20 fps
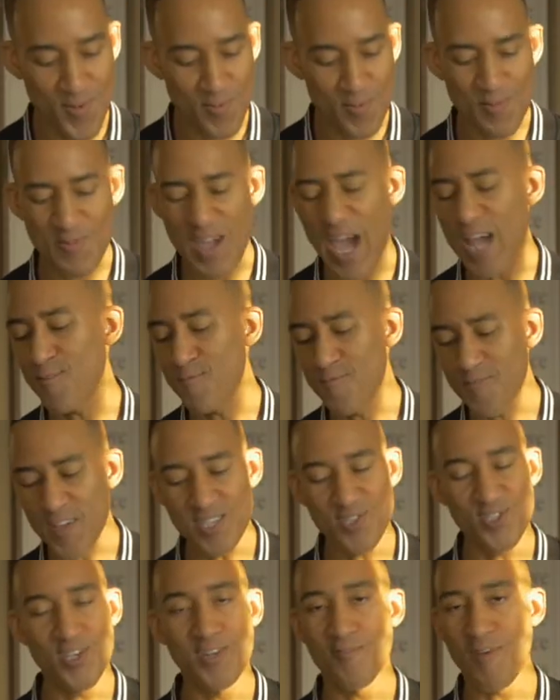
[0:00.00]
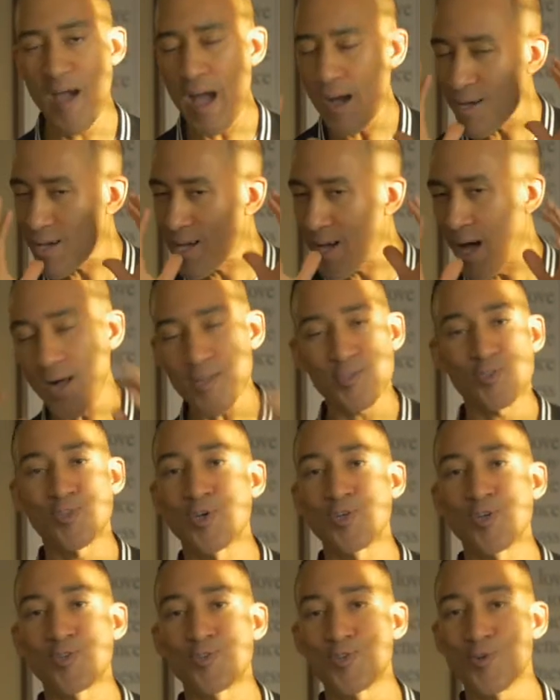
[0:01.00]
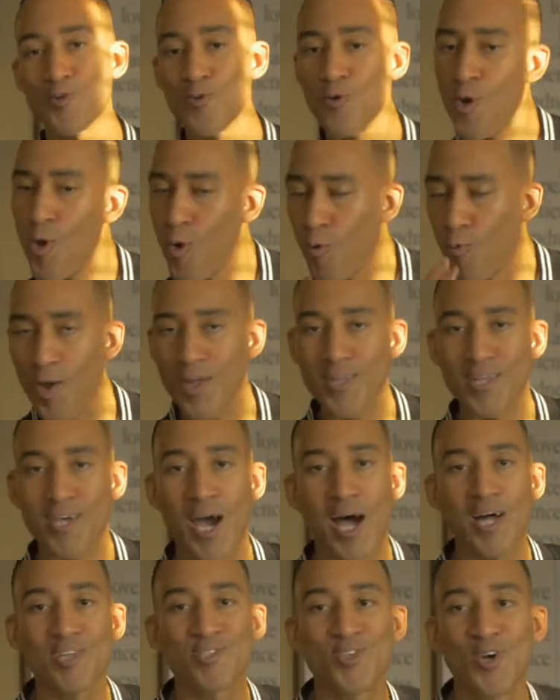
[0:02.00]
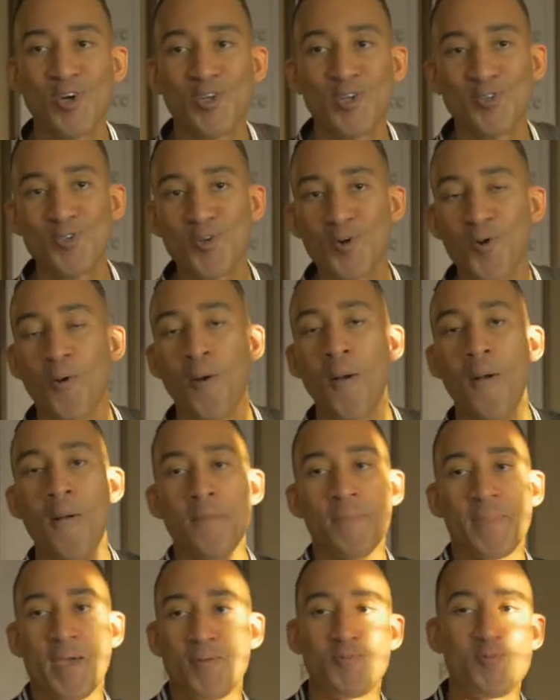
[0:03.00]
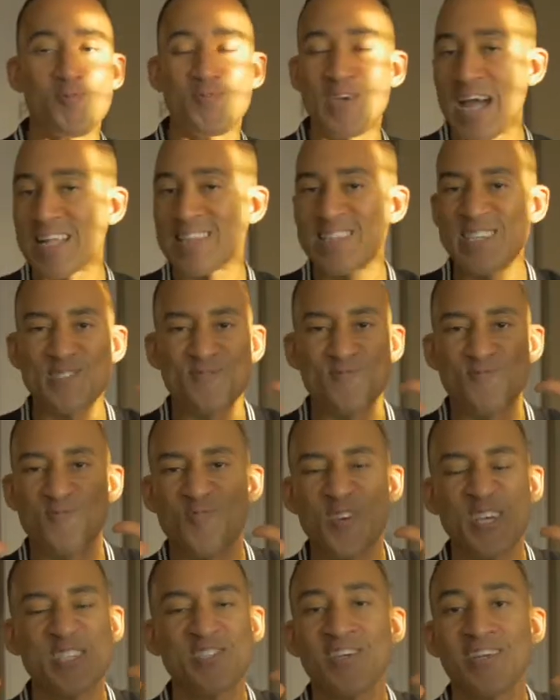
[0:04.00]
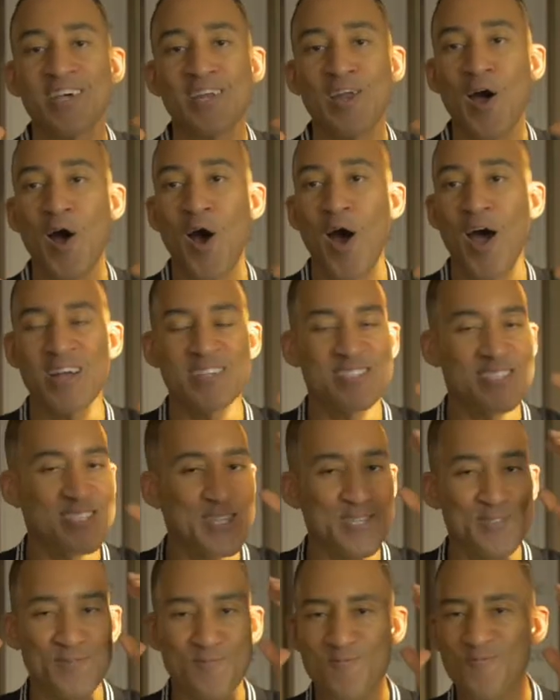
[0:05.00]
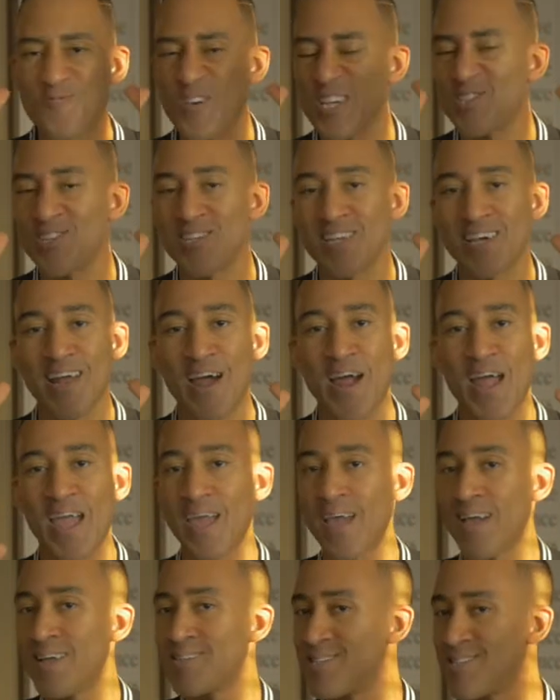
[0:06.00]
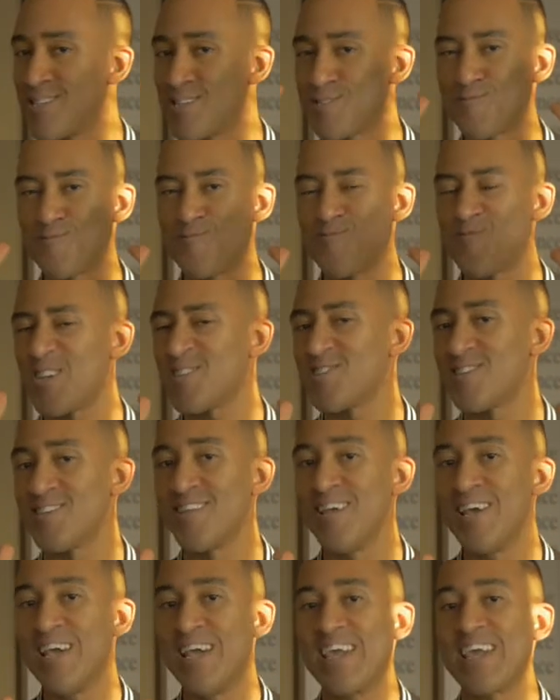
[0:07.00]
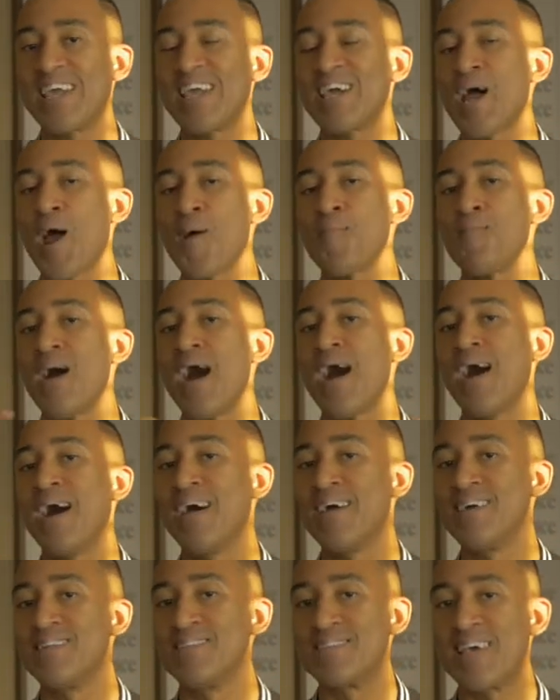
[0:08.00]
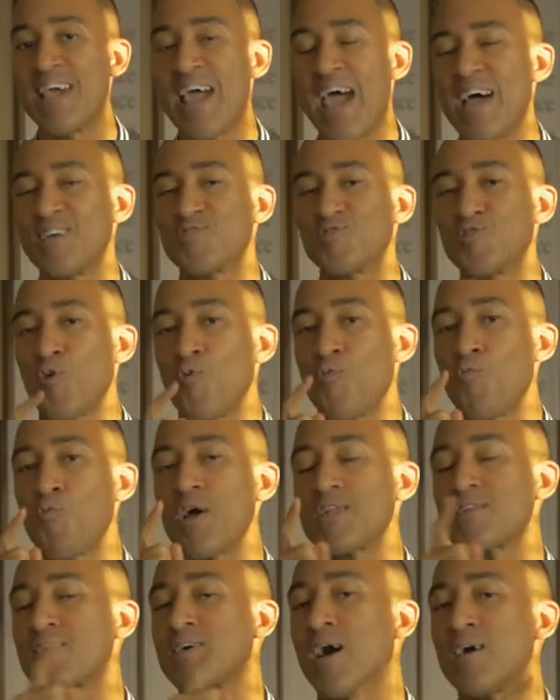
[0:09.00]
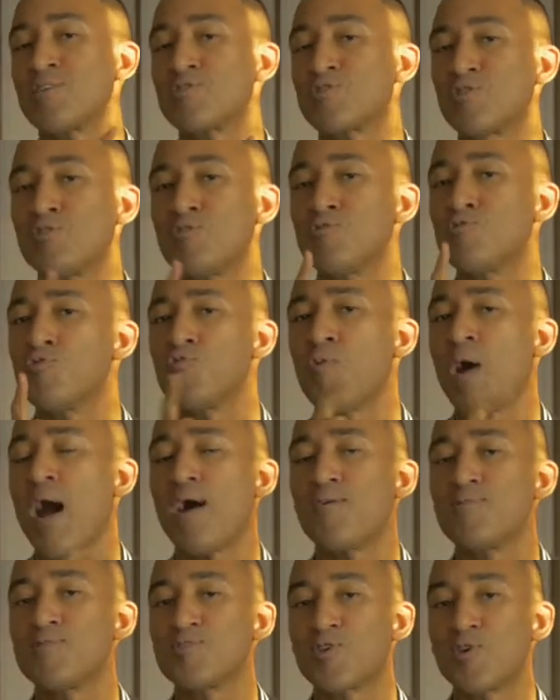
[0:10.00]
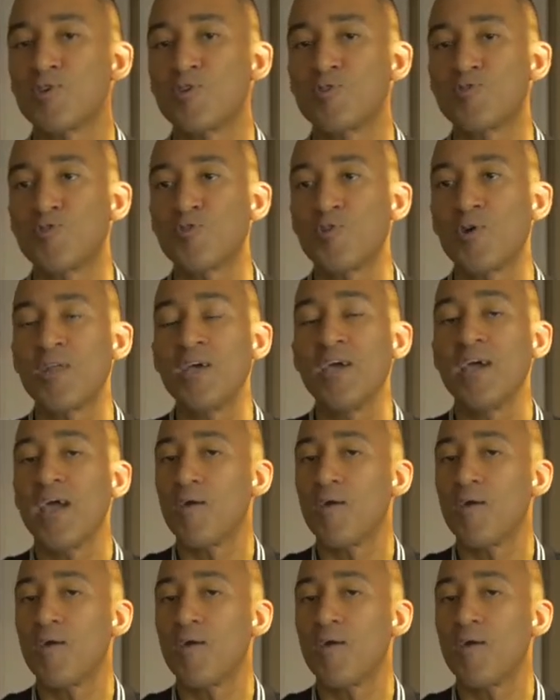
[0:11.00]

We've got a vision of how God's going to do what God's going to do. And we've got this vision in our hearts and this vision in our heads and this vision in our minds as to what God's going to do, how he's going to do it.